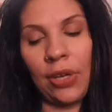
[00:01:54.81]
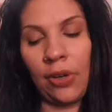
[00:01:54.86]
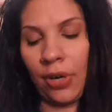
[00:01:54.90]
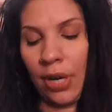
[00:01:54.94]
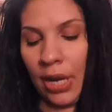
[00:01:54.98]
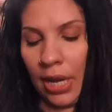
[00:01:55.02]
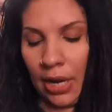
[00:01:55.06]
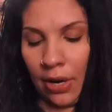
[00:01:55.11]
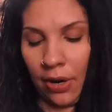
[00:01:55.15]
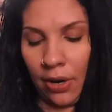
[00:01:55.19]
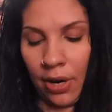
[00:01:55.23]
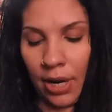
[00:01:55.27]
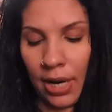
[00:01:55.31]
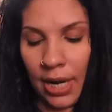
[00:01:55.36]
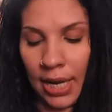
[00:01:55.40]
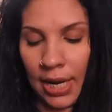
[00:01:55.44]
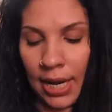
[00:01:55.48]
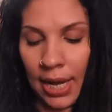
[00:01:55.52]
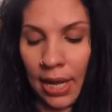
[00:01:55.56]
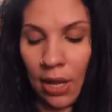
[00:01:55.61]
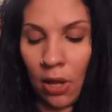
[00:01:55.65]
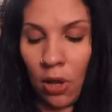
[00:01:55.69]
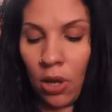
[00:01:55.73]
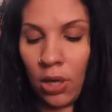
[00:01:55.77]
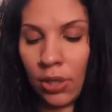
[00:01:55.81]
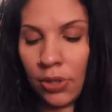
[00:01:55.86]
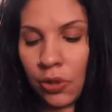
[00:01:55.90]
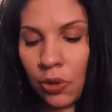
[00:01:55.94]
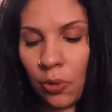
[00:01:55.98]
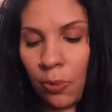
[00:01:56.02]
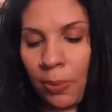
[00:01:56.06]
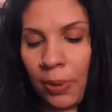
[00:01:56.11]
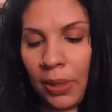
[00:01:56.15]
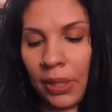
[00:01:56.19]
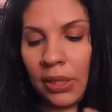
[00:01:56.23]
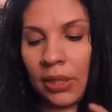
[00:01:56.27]
your hair. And I also
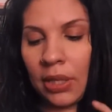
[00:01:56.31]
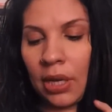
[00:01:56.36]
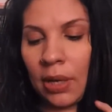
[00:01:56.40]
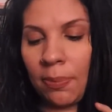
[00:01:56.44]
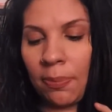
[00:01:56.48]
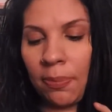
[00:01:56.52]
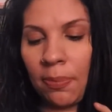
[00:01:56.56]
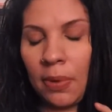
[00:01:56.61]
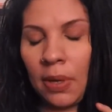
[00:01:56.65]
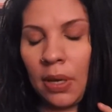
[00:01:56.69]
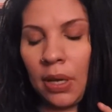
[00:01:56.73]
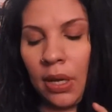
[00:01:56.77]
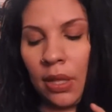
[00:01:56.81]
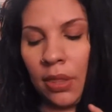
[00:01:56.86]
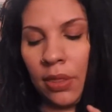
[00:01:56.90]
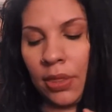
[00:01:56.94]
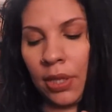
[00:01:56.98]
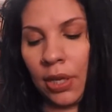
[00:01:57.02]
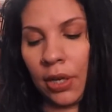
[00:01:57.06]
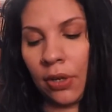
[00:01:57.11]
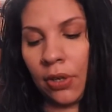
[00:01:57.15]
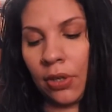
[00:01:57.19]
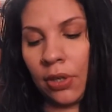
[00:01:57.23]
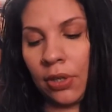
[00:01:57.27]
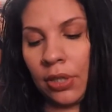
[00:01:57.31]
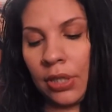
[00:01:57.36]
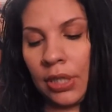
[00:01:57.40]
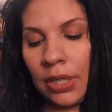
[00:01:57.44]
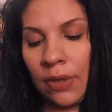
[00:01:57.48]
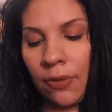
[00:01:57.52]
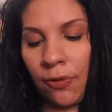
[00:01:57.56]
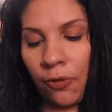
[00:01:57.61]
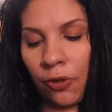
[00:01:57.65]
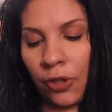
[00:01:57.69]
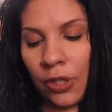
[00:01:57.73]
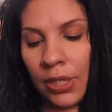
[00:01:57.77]
picked up their
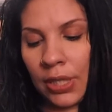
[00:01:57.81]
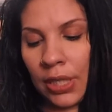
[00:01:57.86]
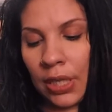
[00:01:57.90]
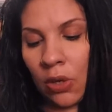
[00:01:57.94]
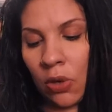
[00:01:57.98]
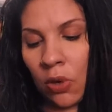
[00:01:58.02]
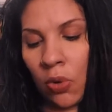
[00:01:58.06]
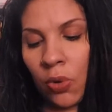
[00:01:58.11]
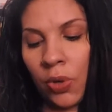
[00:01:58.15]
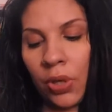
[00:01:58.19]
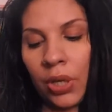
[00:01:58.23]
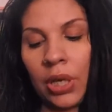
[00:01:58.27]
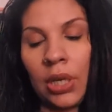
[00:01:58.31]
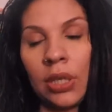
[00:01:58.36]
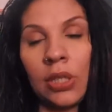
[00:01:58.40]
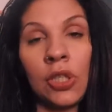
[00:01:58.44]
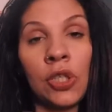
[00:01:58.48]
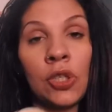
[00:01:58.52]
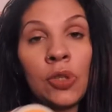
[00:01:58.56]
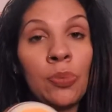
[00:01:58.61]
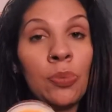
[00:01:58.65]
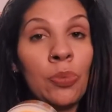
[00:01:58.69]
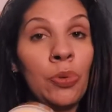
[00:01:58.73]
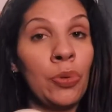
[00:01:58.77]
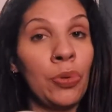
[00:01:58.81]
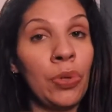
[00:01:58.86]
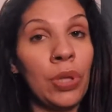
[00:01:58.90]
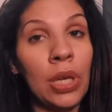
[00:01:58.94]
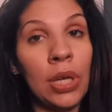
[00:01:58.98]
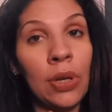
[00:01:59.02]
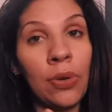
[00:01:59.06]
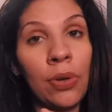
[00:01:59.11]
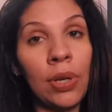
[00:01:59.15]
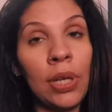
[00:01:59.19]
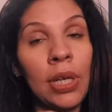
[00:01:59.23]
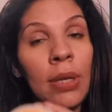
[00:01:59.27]
defrizzing coconut smoothie
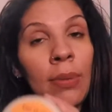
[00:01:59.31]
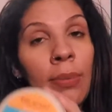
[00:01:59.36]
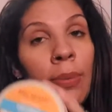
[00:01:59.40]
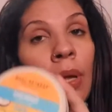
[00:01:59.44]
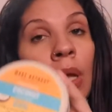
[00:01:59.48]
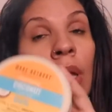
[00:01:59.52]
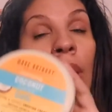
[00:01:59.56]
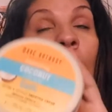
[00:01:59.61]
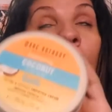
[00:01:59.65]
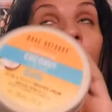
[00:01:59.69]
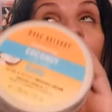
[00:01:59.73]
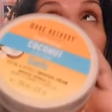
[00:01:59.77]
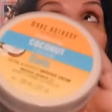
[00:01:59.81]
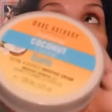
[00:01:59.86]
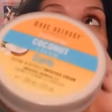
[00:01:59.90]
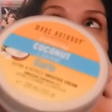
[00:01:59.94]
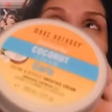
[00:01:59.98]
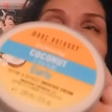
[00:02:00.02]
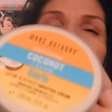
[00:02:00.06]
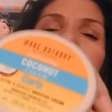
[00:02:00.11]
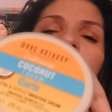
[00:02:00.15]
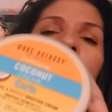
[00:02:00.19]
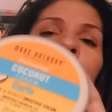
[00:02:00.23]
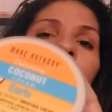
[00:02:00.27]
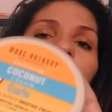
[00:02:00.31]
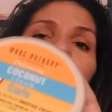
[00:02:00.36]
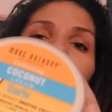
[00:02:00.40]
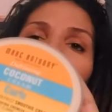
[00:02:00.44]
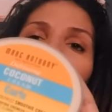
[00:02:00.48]
cream. I will tell you,